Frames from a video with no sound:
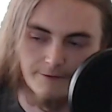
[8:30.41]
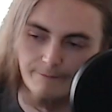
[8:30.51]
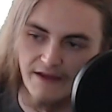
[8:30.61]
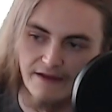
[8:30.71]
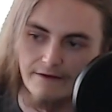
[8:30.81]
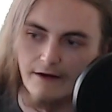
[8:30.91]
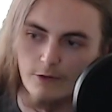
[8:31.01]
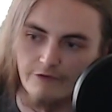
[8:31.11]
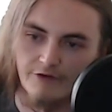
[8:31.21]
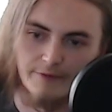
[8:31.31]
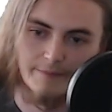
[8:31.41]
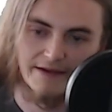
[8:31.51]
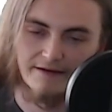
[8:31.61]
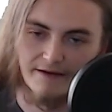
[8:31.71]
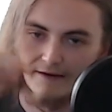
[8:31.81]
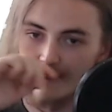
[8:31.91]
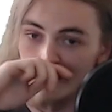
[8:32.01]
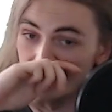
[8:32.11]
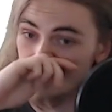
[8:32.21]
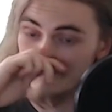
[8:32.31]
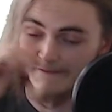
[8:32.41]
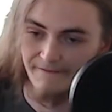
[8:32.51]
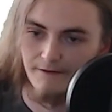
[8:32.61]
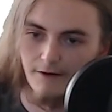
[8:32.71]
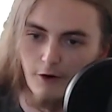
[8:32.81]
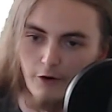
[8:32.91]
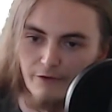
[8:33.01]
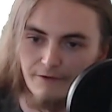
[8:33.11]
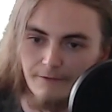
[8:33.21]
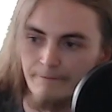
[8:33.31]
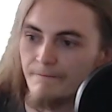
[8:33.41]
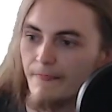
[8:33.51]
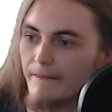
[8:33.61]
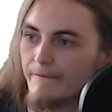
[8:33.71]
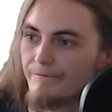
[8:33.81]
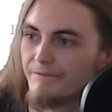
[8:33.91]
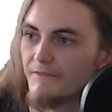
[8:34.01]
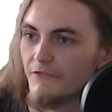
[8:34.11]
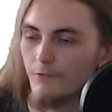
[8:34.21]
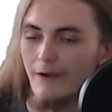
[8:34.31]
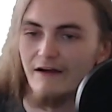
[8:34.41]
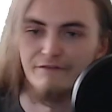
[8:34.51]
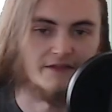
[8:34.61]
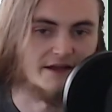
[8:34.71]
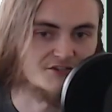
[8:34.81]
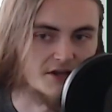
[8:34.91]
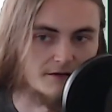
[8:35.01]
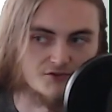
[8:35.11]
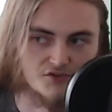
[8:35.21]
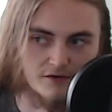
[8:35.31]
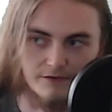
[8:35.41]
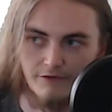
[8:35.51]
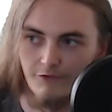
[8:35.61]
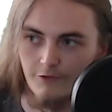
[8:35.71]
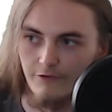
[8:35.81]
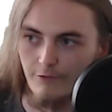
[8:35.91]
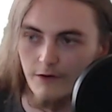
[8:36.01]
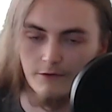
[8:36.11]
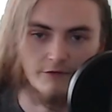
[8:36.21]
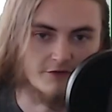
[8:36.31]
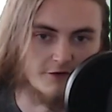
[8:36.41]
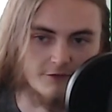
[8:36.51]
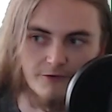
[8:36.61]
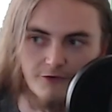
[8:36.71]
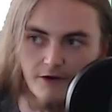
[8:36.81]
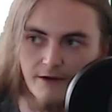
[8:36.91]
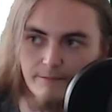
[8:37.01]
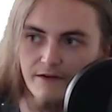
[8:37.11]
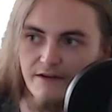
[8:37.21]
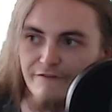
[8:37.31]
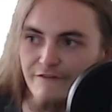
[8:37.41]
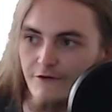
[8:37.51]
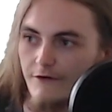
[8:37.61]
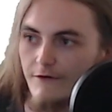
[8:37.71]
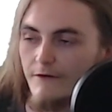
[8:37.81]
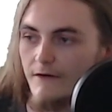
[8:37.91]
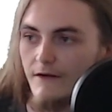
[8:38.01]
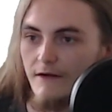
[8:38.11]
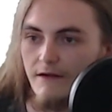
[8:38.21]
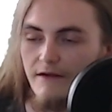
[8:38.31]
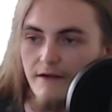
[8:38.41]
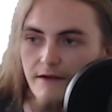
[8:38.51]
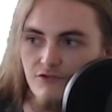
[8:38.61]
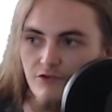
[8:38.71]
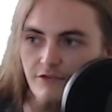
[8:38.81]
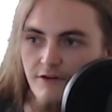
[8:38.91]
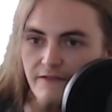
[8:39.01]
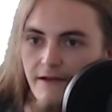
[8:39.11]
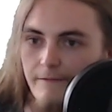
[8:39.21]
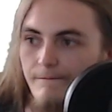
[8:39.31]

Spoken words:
And I'll also be making a guide on the route for that challenge run soon as well. So subscribe if you're interested in that.